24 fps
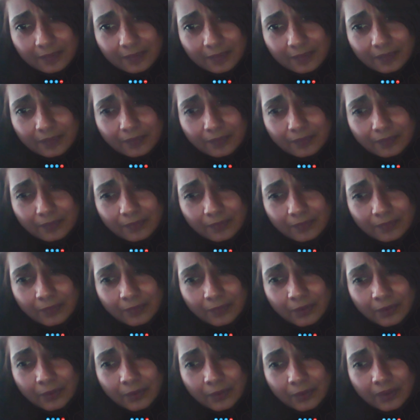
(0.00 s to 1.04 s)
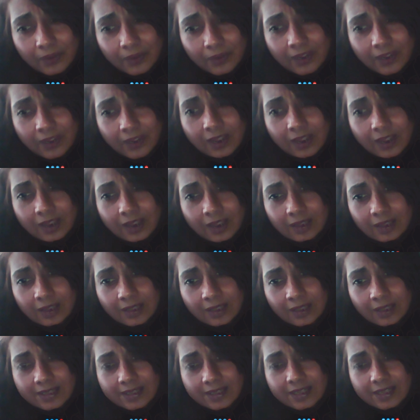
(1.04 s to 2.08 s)
you know,
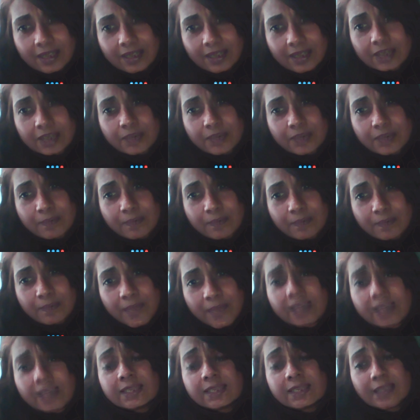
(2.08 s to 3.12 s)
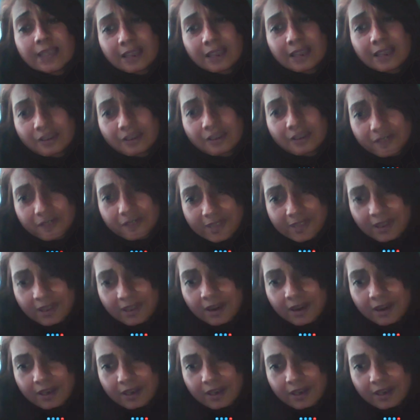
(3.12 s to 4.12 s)
and seeking to maintain a facade